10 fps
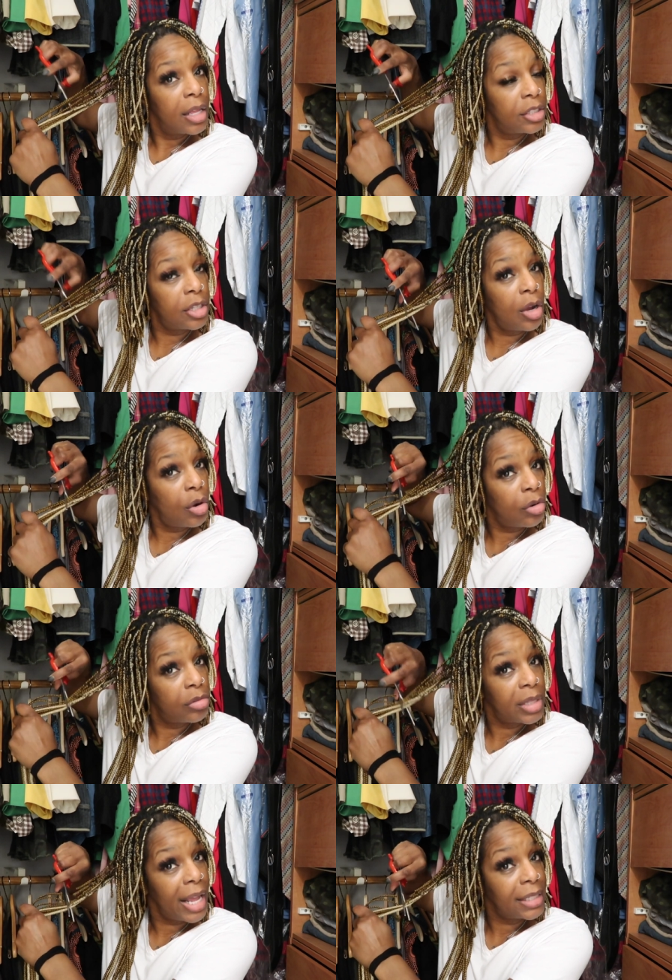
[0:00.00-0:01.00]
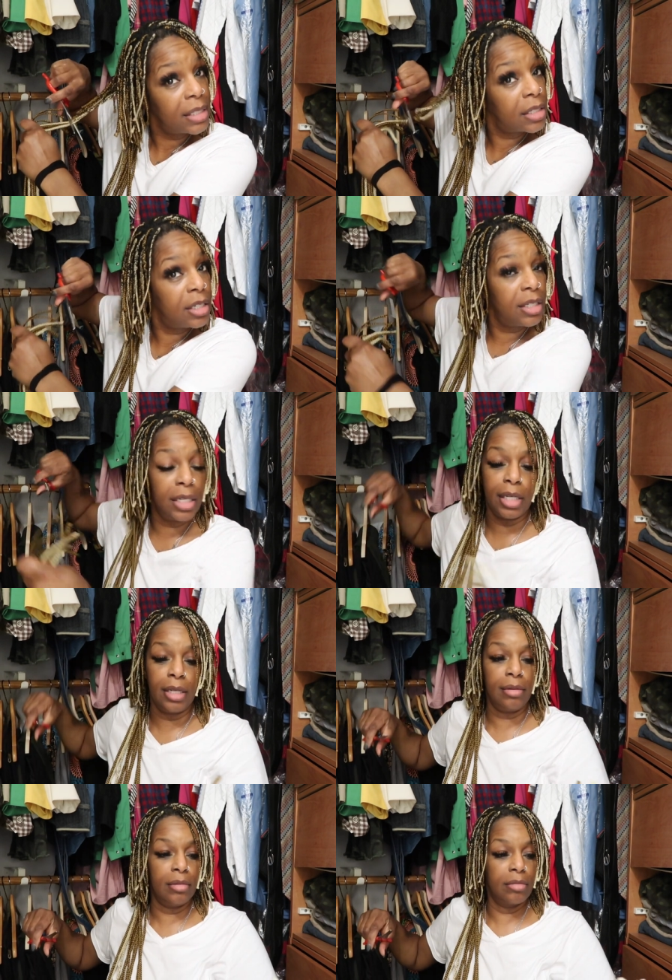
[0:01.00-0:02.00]
so that's the
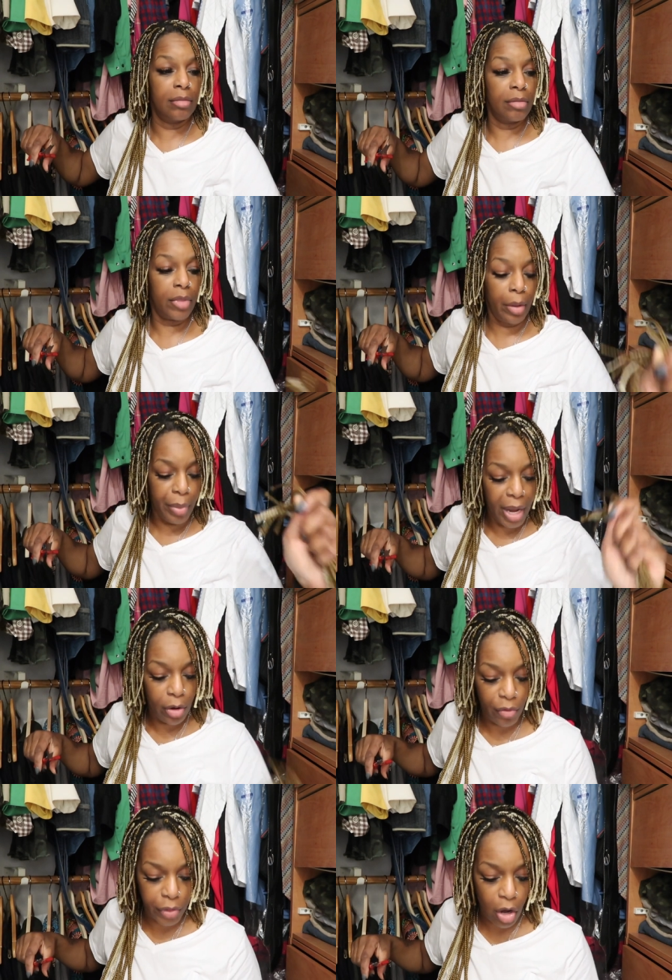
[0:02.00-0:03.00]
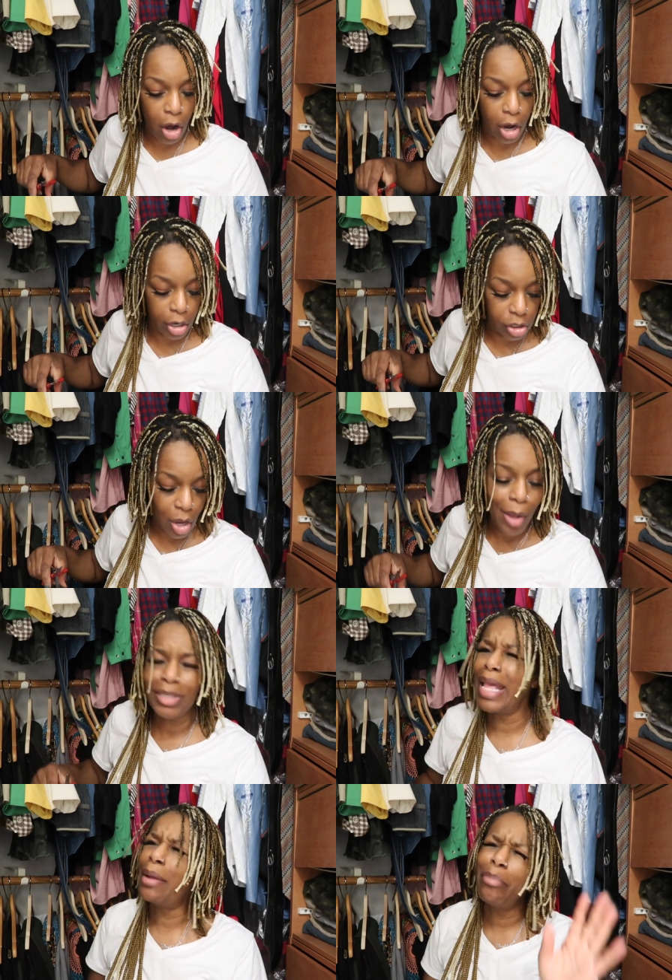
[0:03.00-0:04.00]
good. They're paying off the car. So I
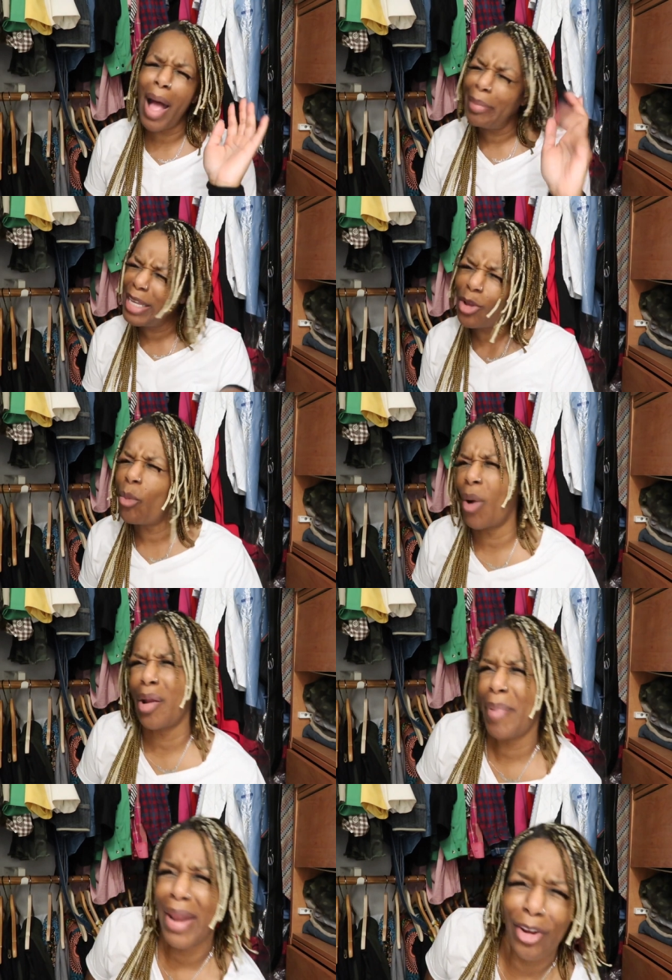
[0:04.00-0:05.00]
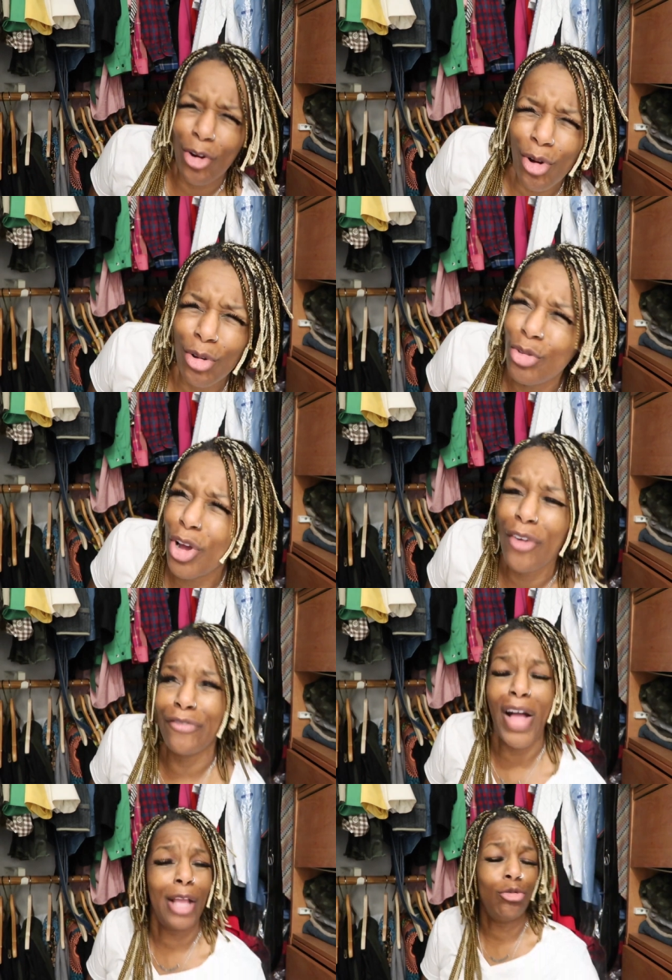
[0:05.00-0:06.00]
was like, Bobby, don't worry about it. Girl, you're going
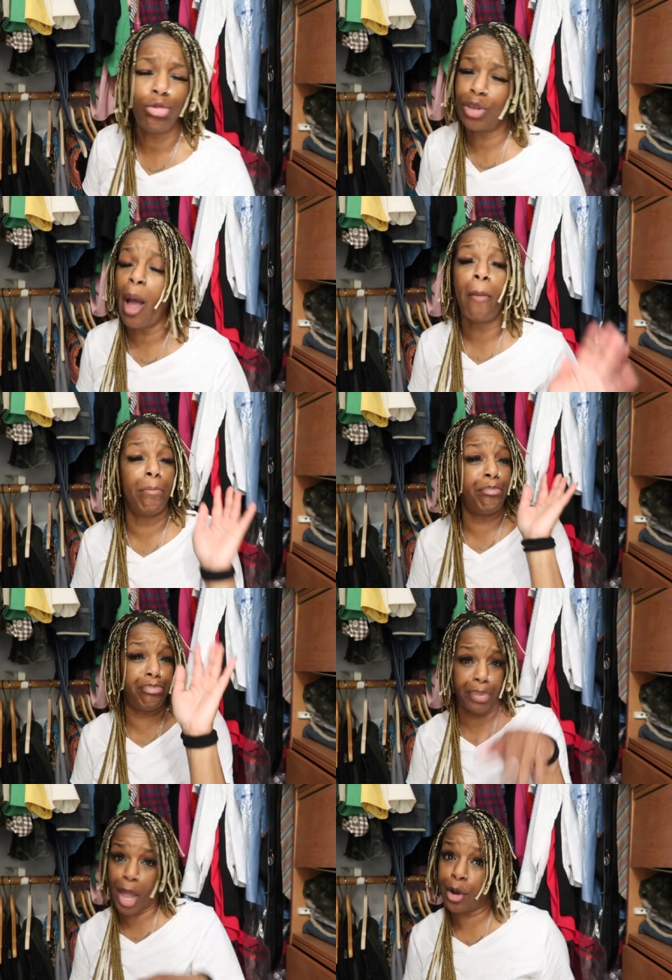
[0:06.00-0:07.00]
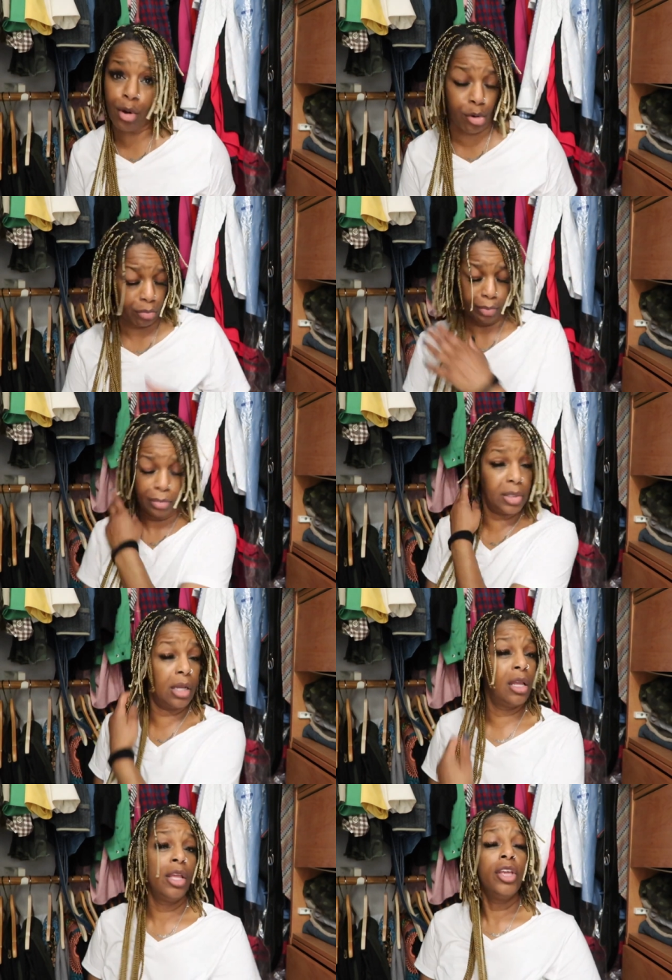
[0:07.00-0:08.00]
to find you something better.
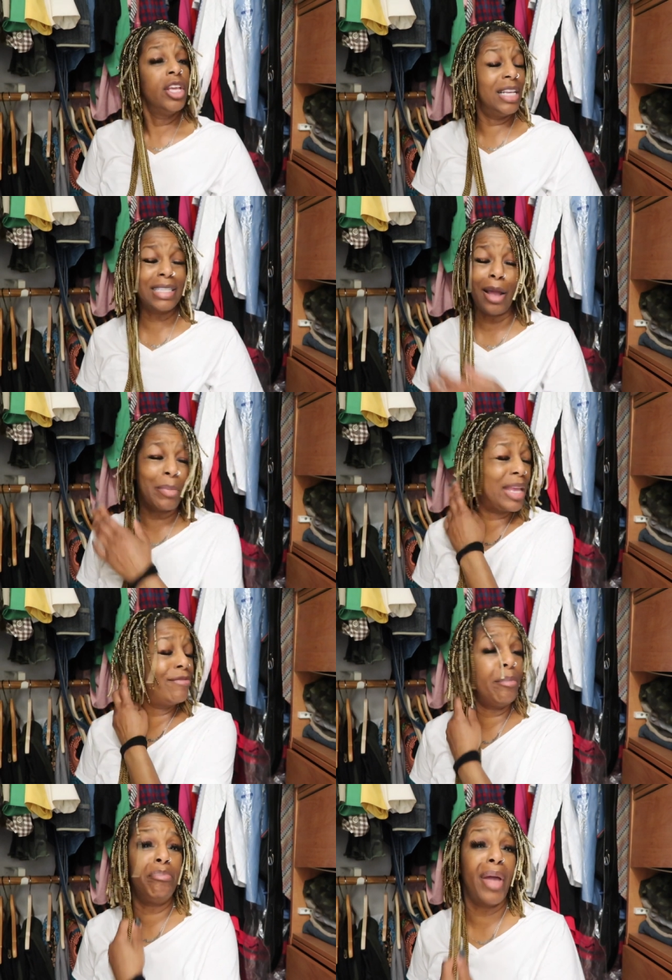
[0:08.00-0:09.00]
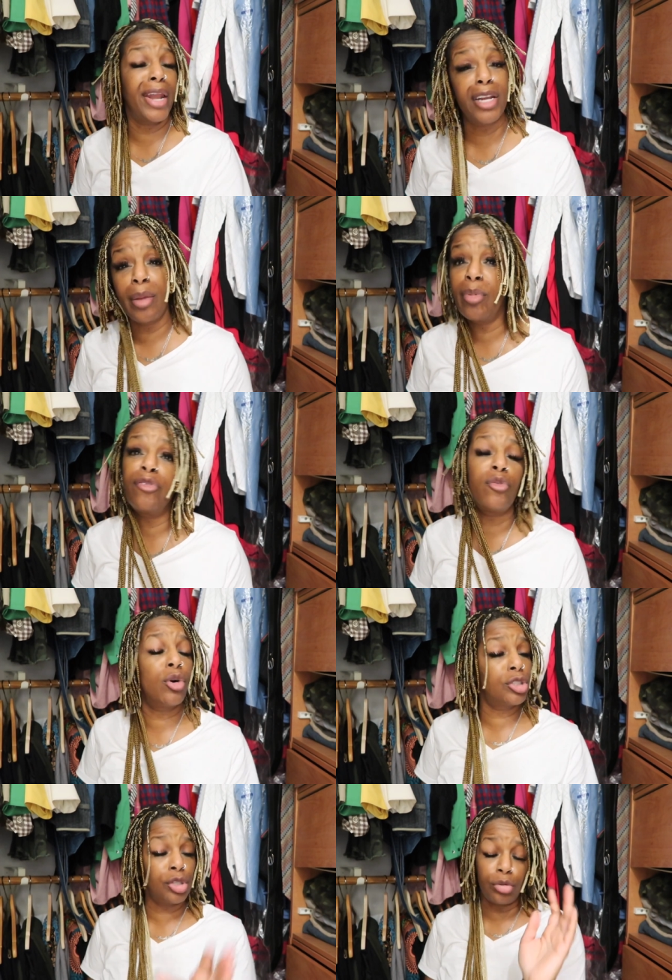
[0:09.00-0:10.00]
It's going to be even better than
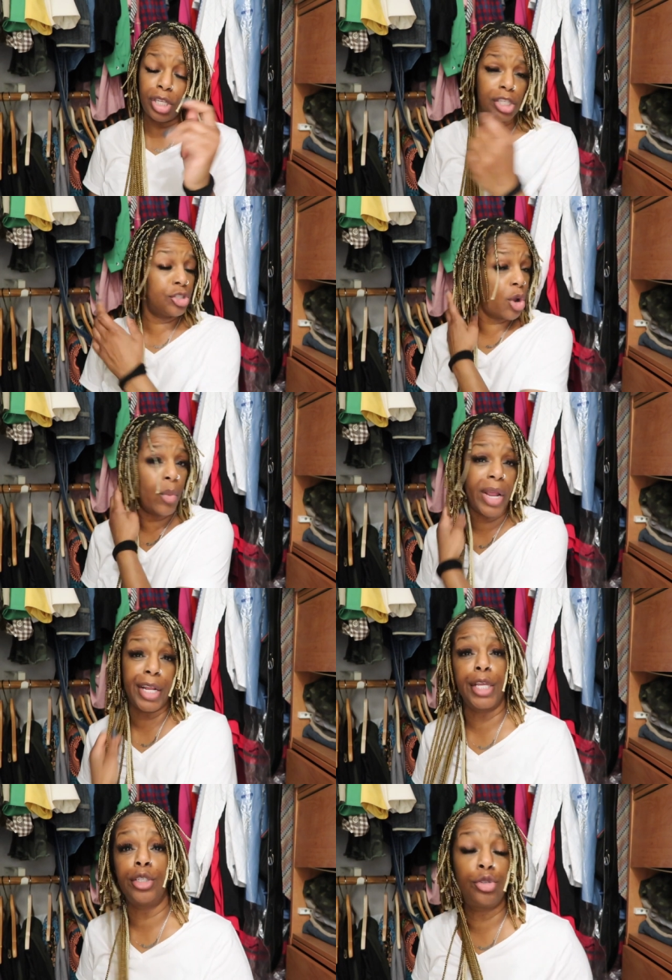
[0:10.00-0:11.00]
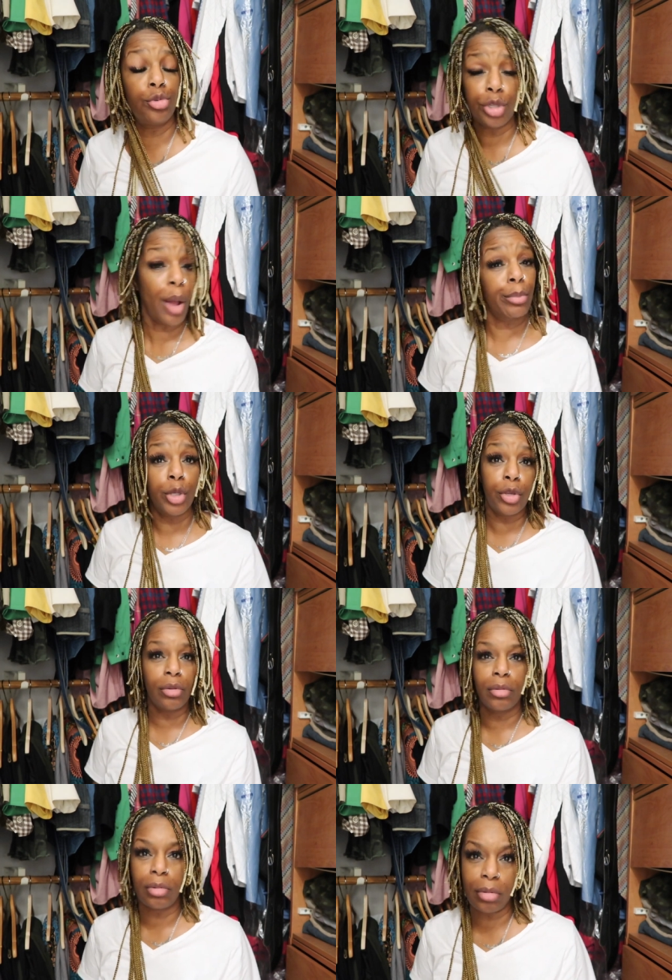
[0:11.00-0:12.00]
before. So this is your way to get you something cute.
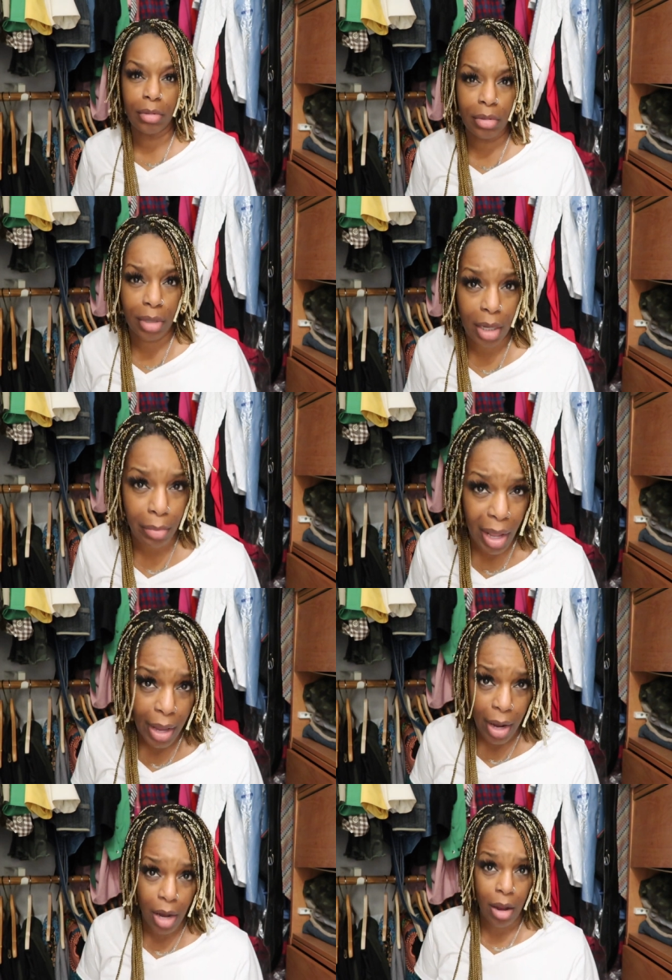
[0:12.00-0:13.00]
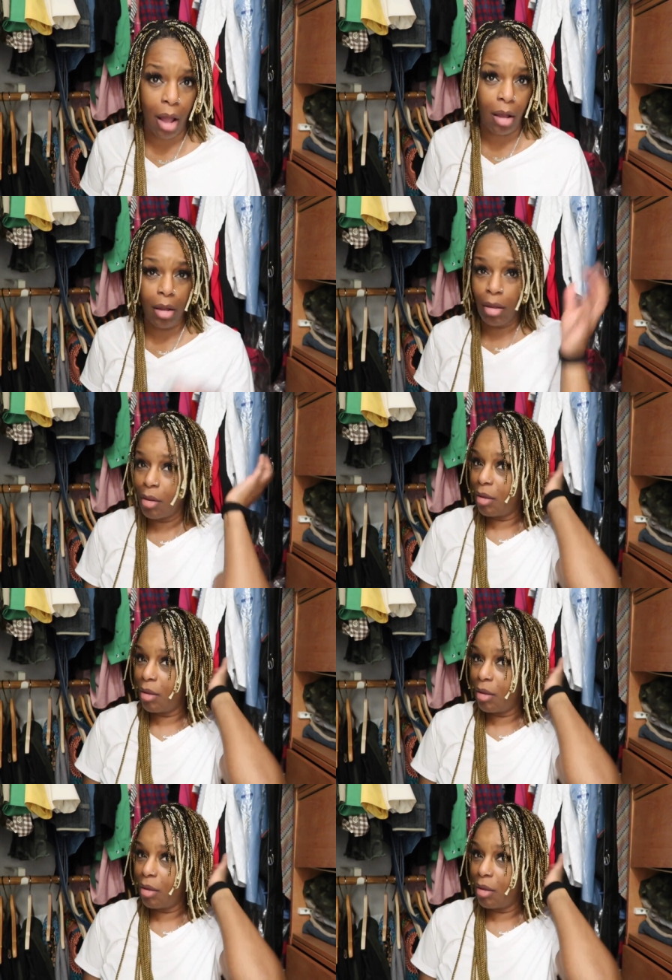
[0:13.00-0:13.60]
Ooh, look at my hair, y'all.